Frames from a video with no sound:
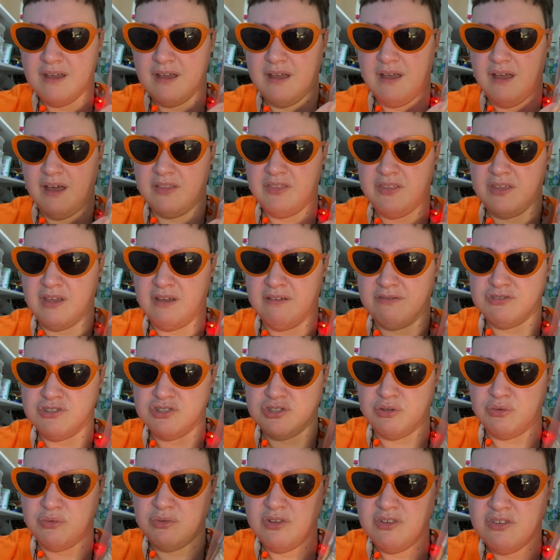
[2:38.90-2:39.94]
I think I've
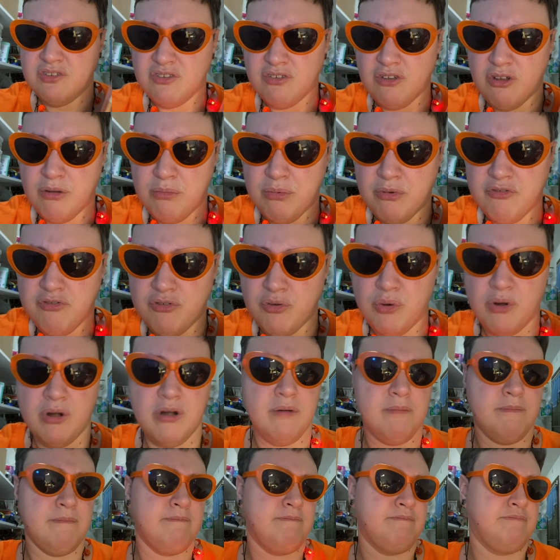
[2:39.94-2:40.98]
shown this doll before,
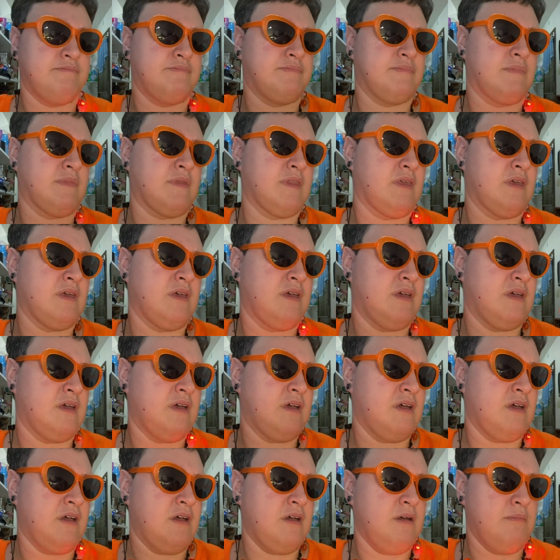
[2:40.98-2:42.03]

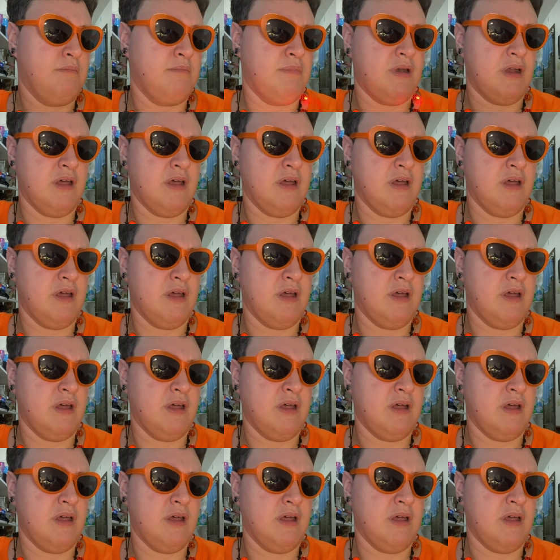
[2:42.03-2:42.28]
but